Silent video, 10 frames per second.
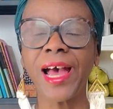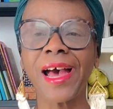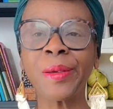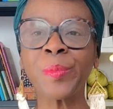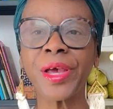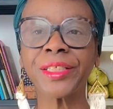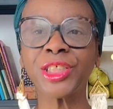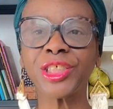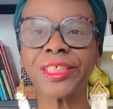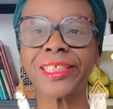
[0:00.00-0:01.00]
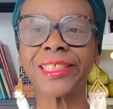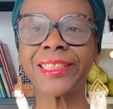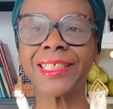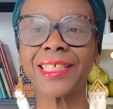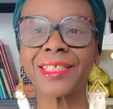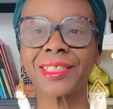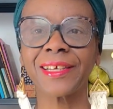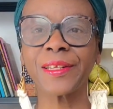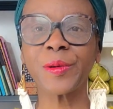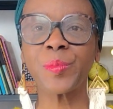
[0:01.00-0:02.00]
I mentioned there's
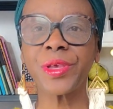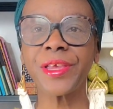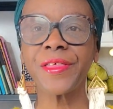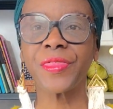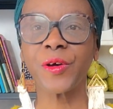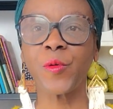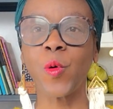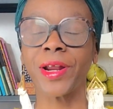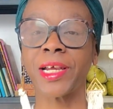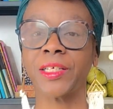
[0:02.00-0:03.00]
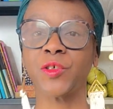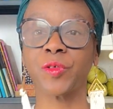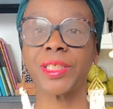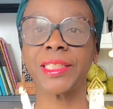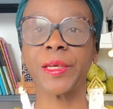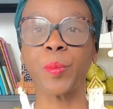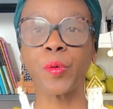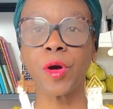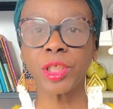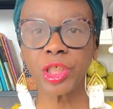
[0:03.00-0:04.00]
going to be the 100-day
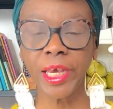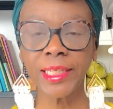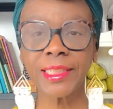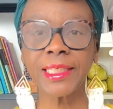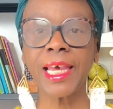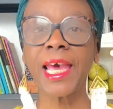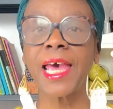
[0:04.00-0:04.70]
project.